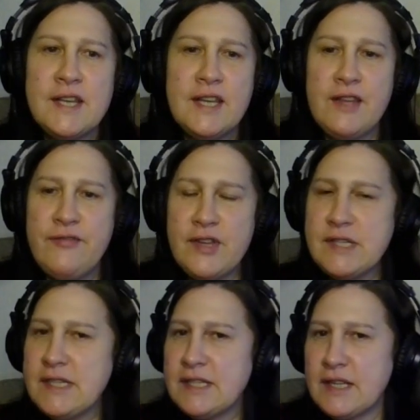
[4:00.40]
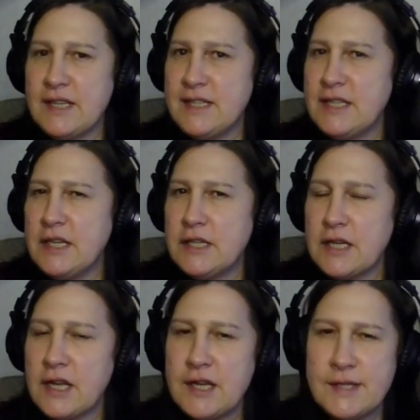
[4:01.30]
if this is indeed
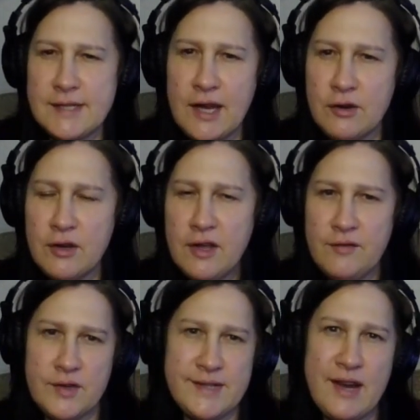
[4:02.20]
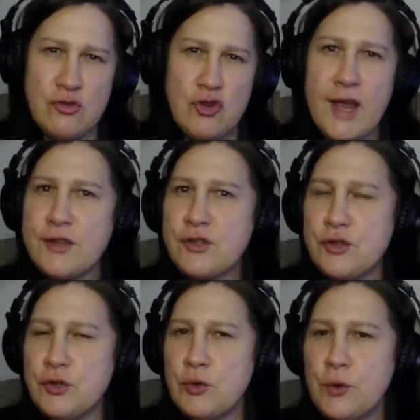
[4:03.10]
a soundtrack
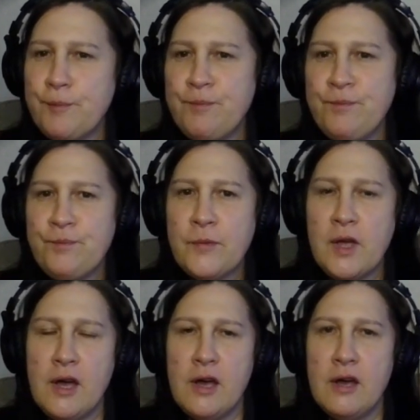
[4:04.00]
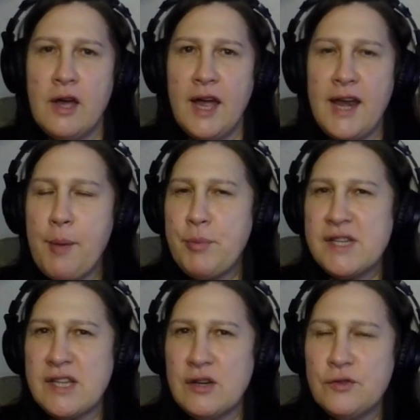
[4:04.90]
to an
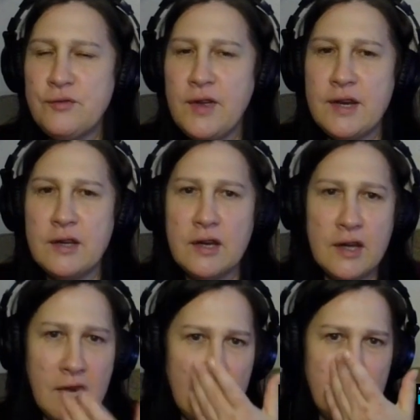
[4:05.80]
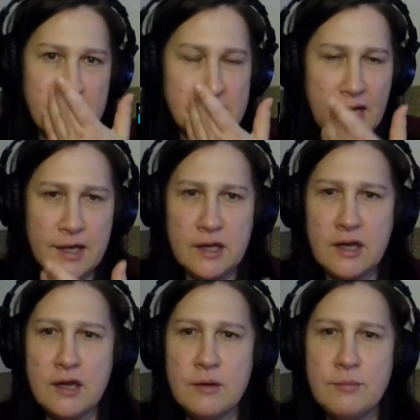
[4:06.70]
episode, then it looks like
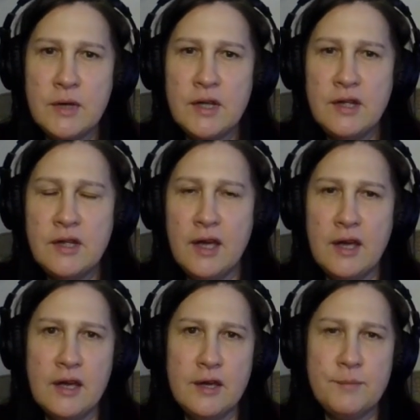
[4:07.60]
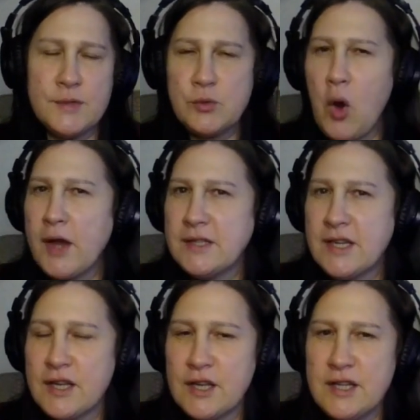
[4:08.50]

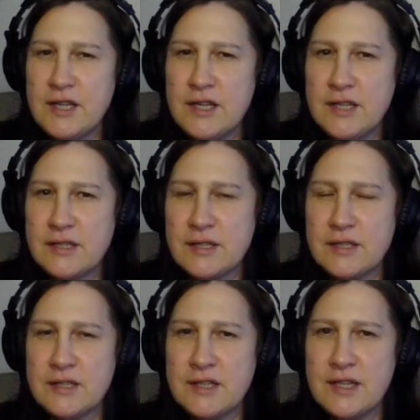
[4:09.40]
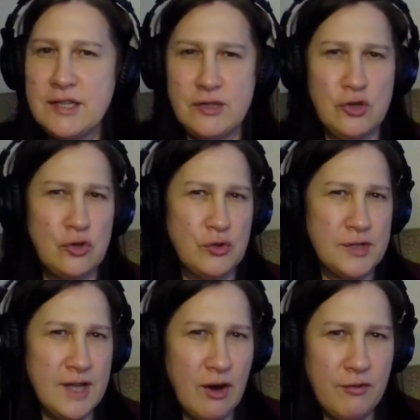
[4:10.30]
Switek isn't his usual
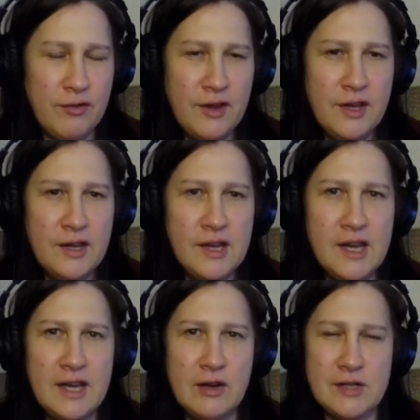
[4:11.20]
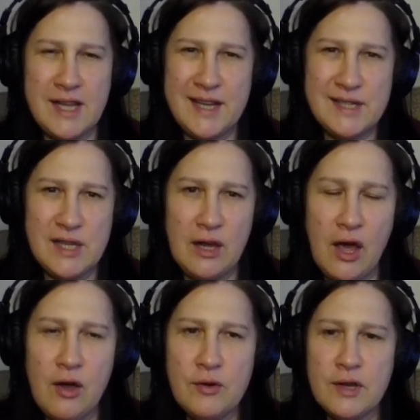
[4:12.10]
self. He looks like he's
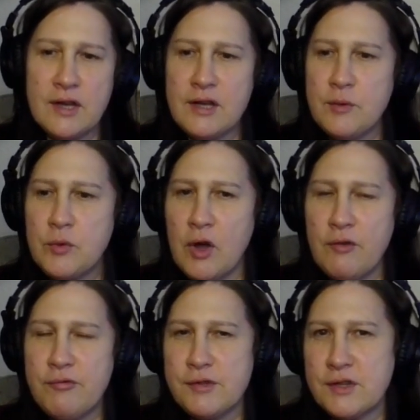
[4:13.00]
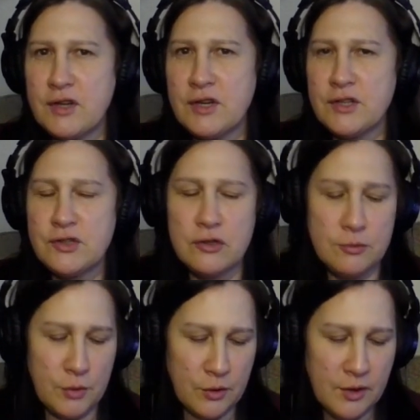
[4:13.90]
alone, going through some kind of
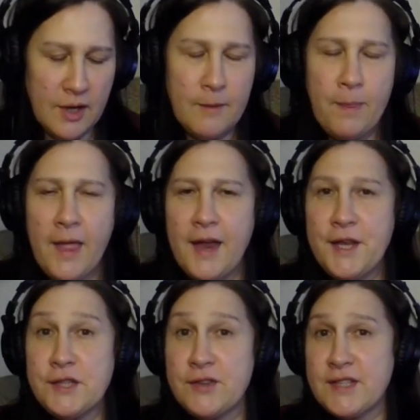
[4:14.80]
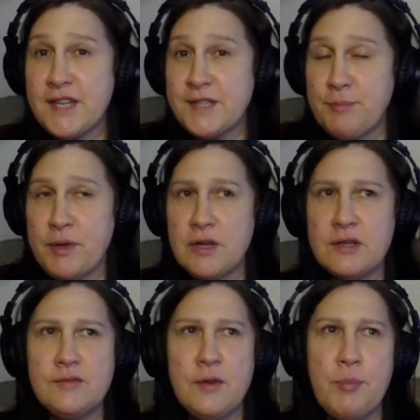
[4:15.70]
turmoil. And that's fantastic
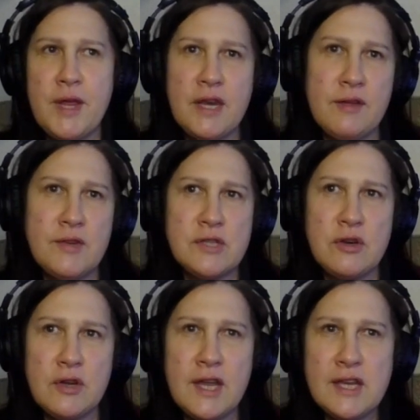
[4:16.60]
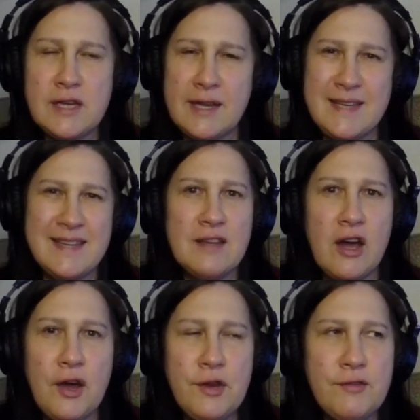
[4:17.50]
because the beginning of his song, it
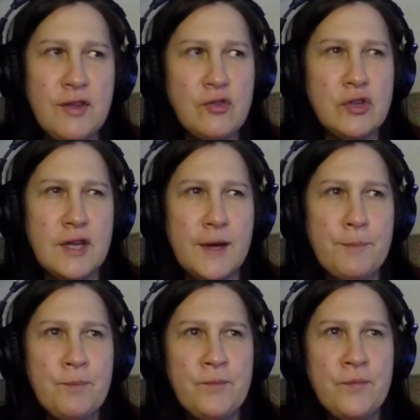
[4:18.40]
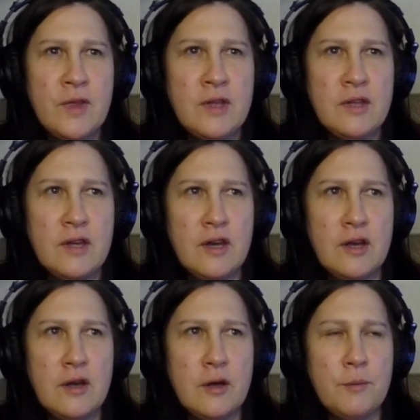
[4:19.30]
kind of gives you that
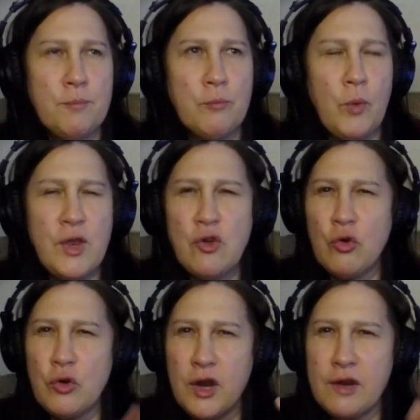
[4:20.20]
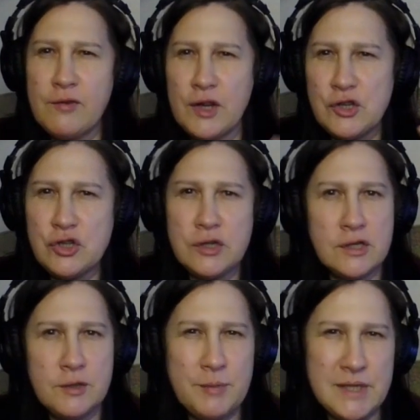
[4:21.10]
when you're all kind of like
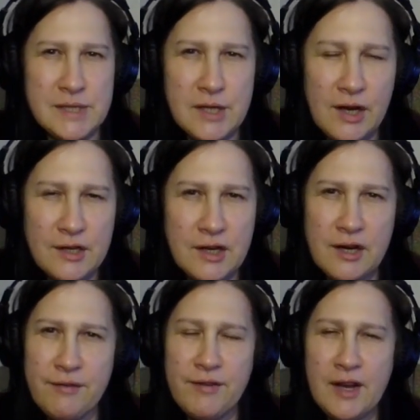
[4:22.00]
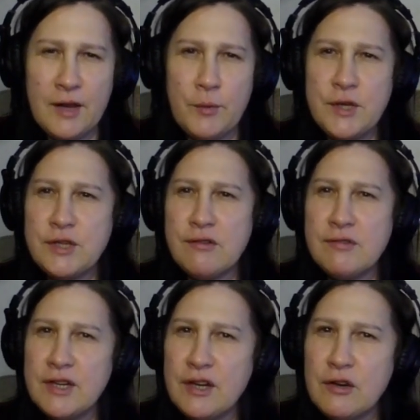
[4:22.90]
churned up inside kind of feeling, when you don't
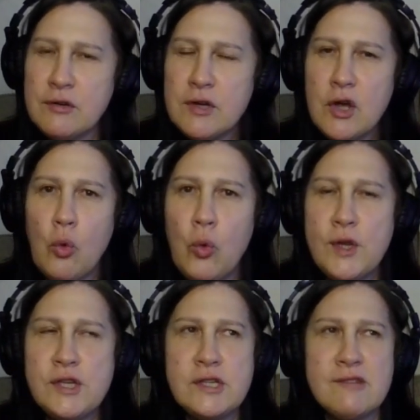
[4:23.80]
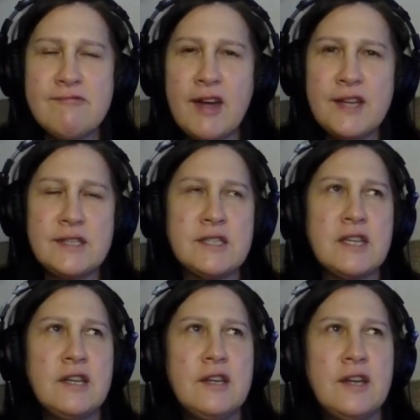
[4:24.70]
really know which is the right
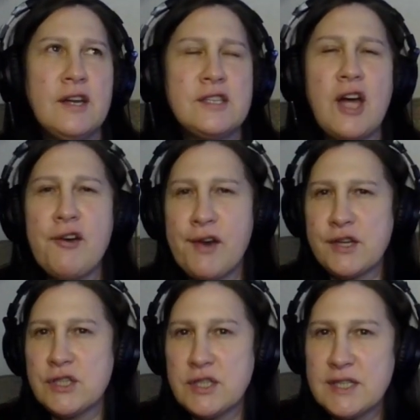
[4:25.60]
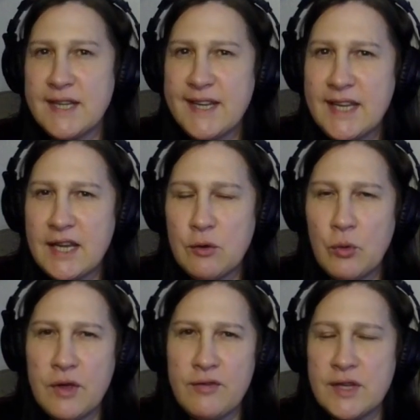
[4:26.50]
direction to take
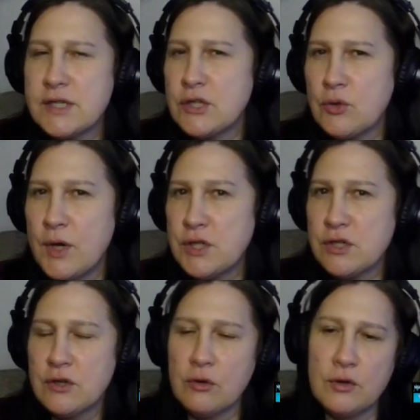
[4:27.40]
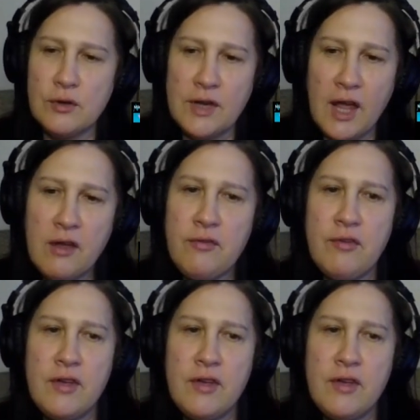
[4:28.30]
with a situation or your life,